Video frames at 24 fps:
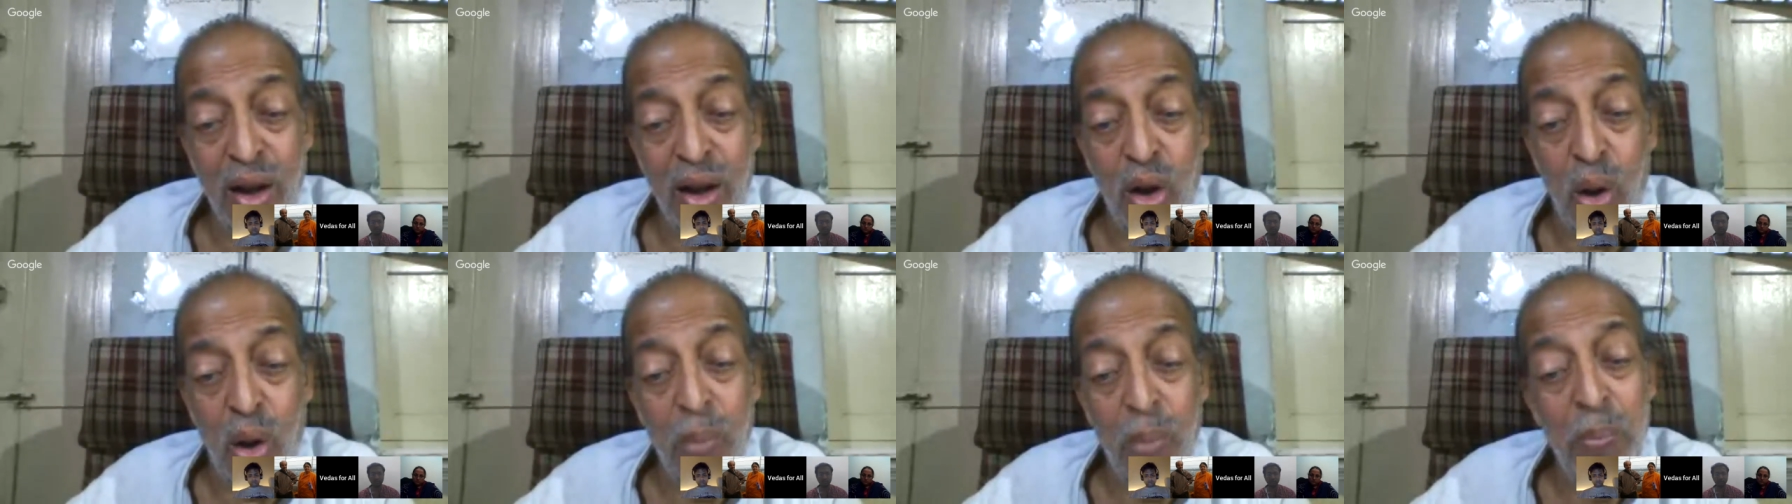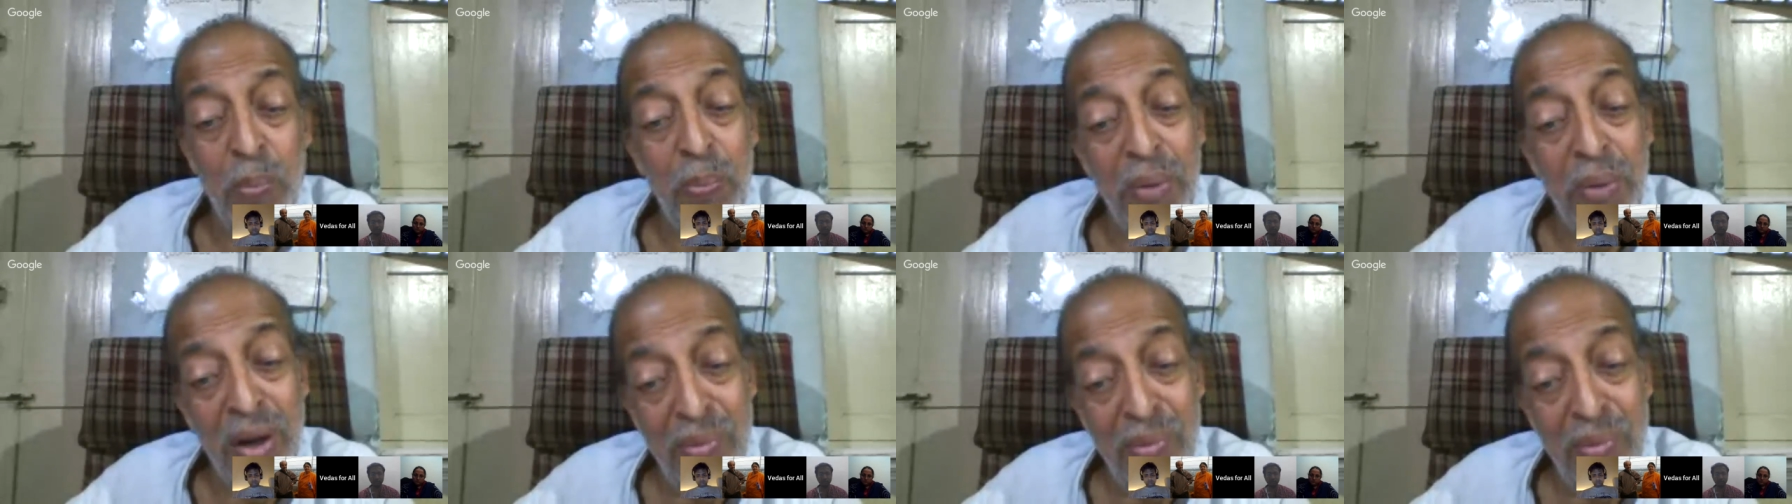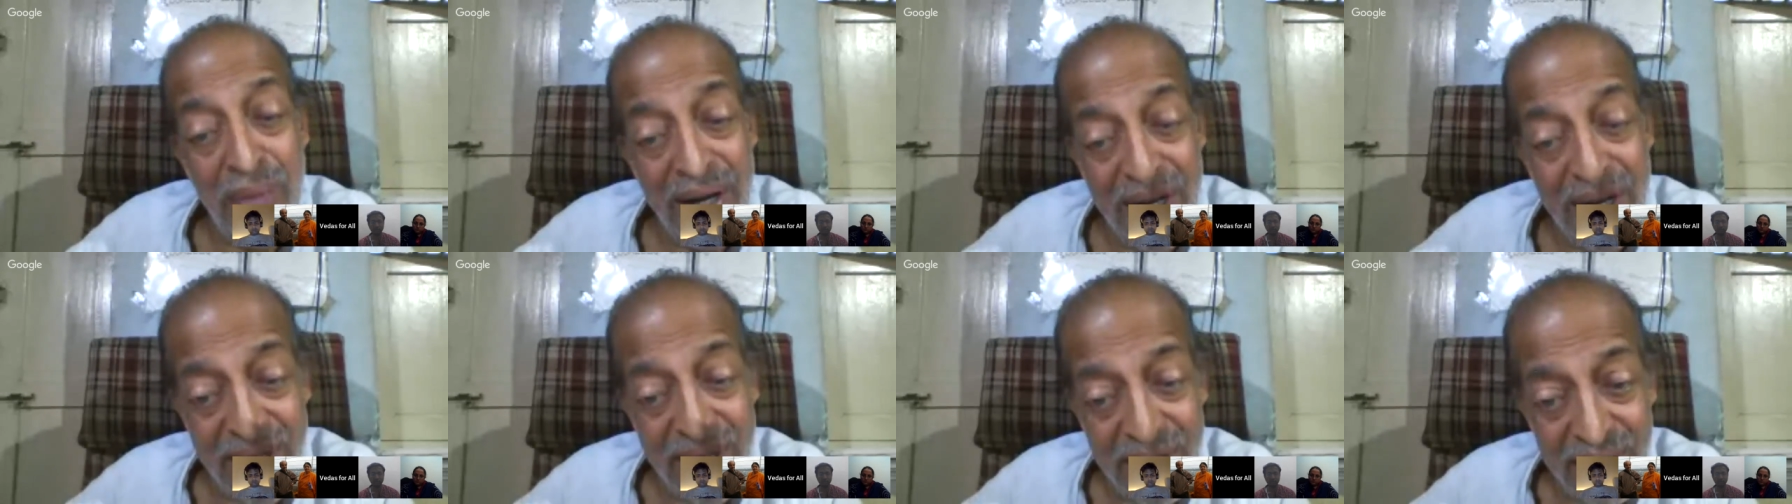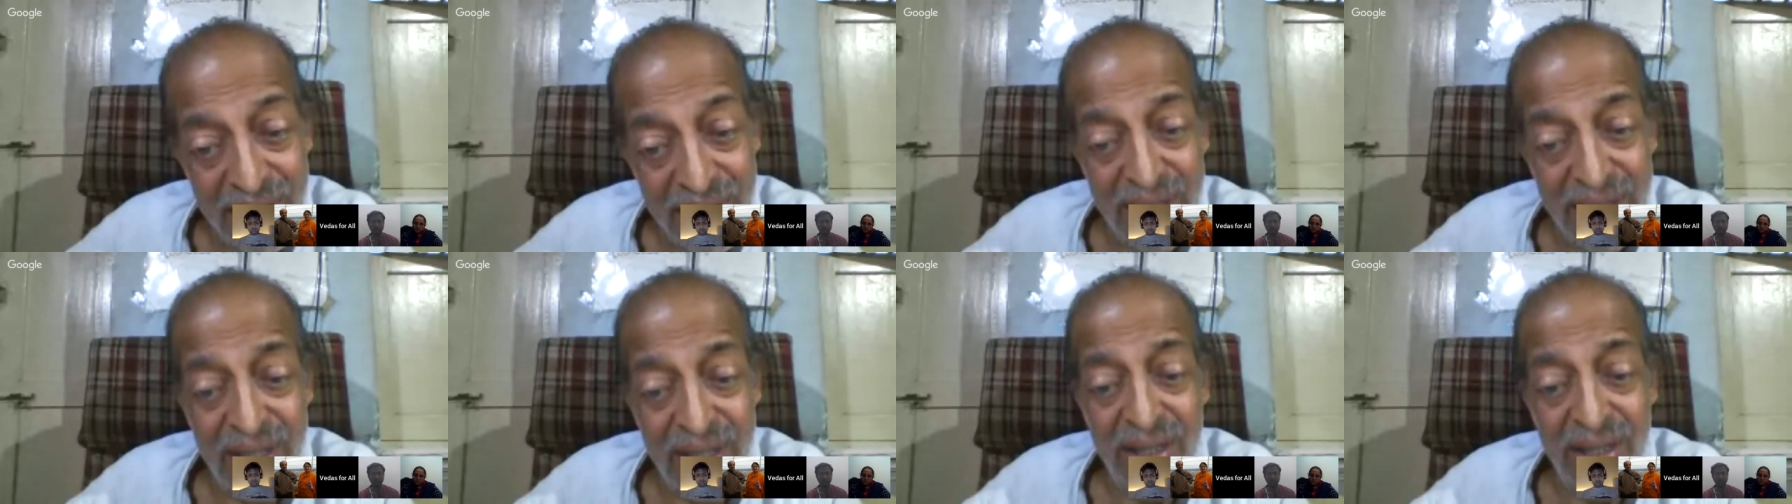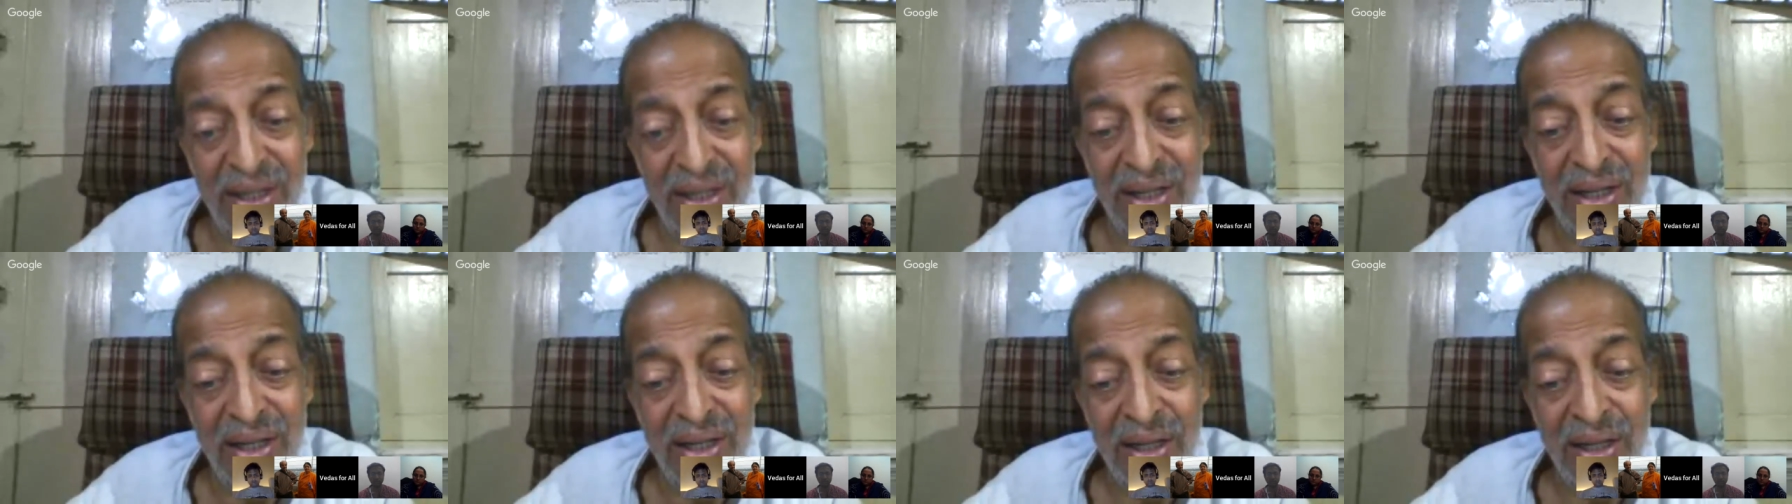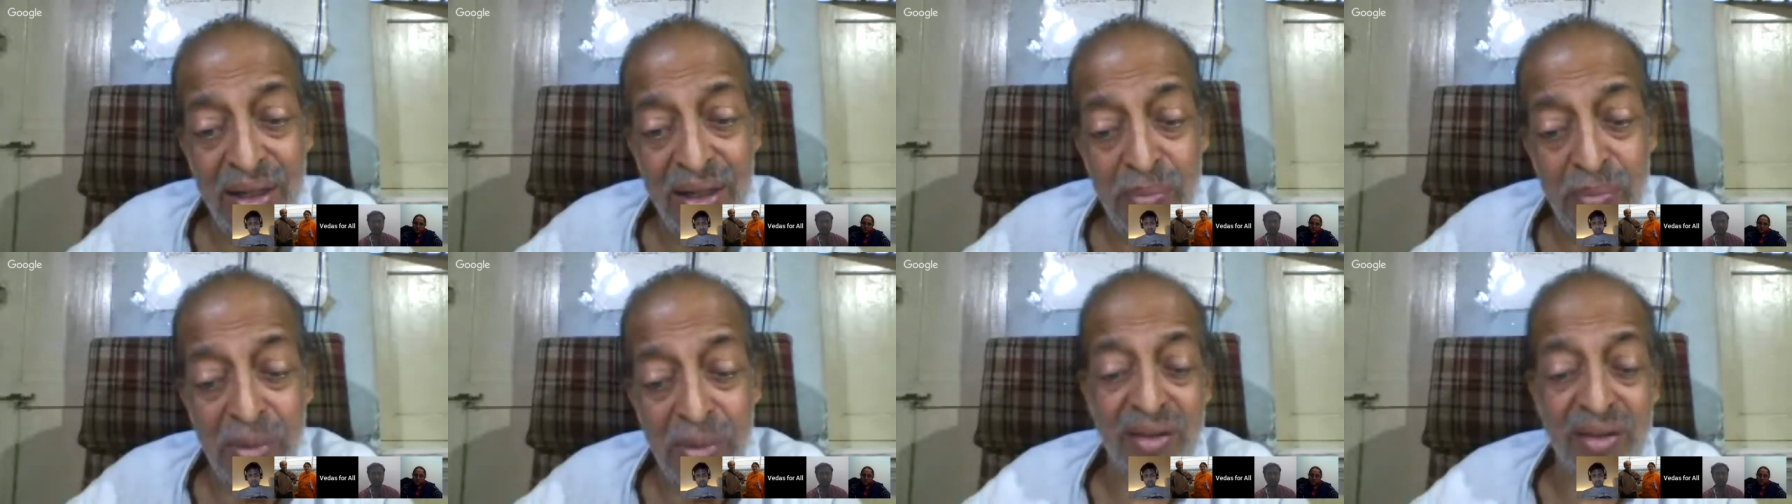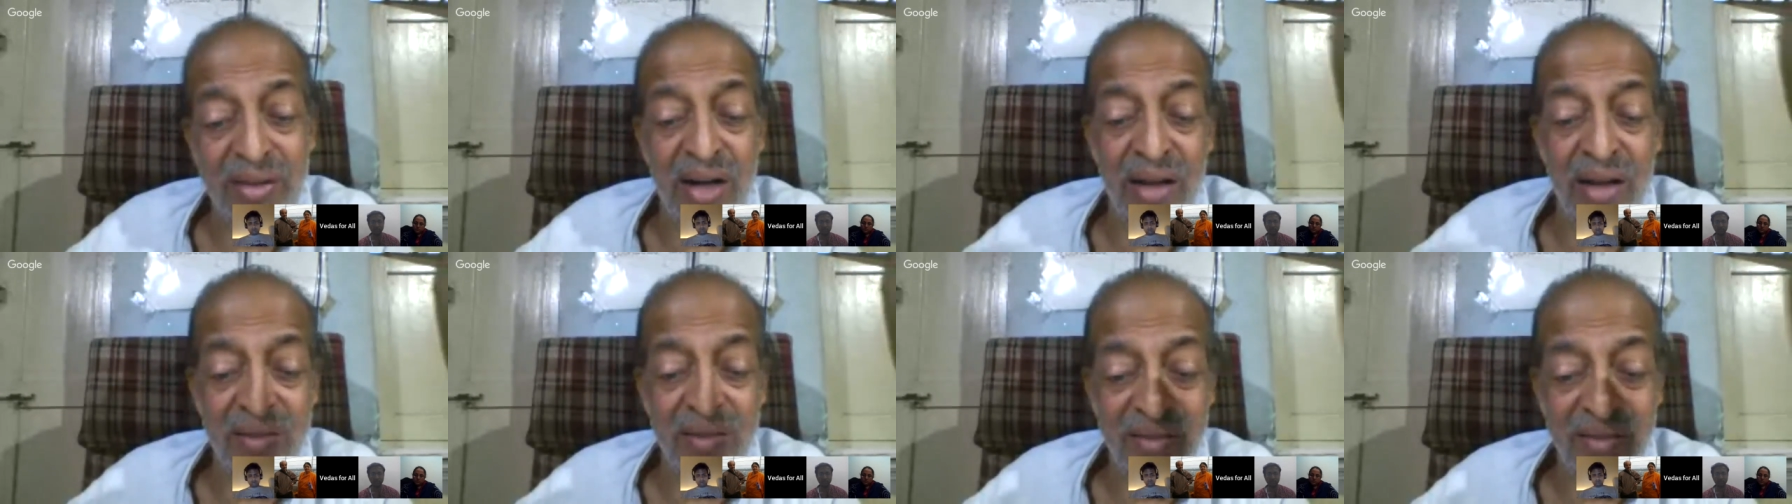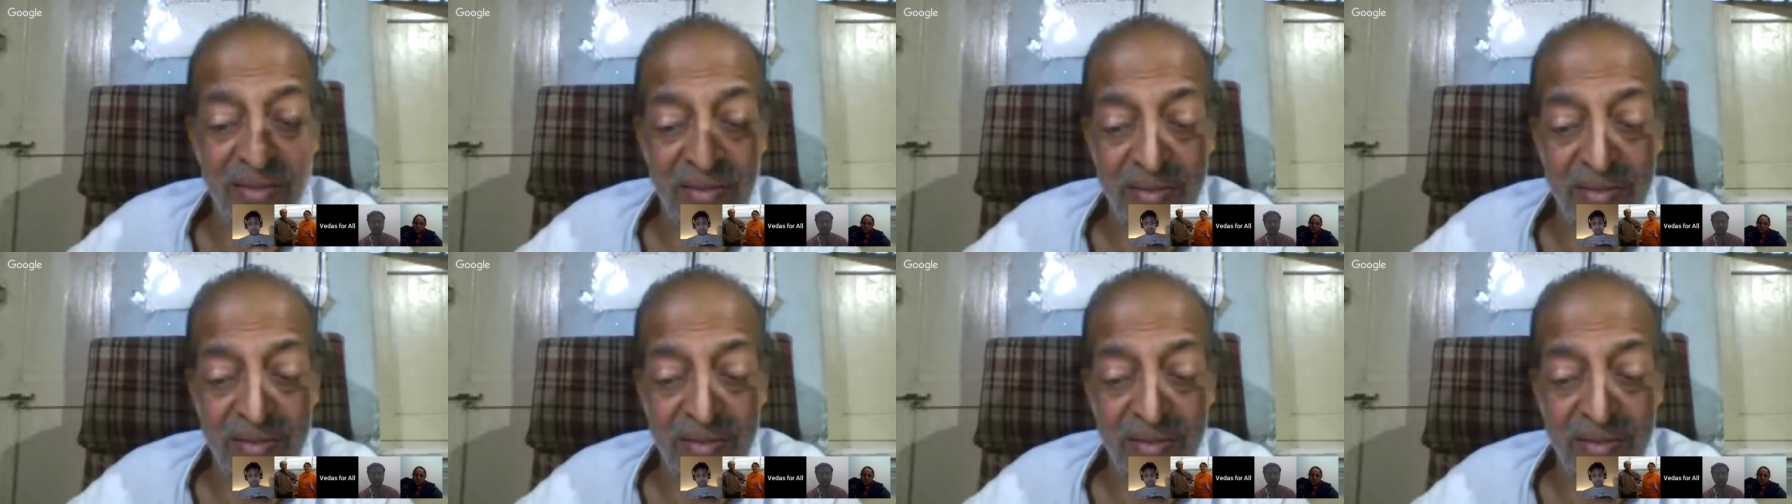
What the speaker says: complementary mantras.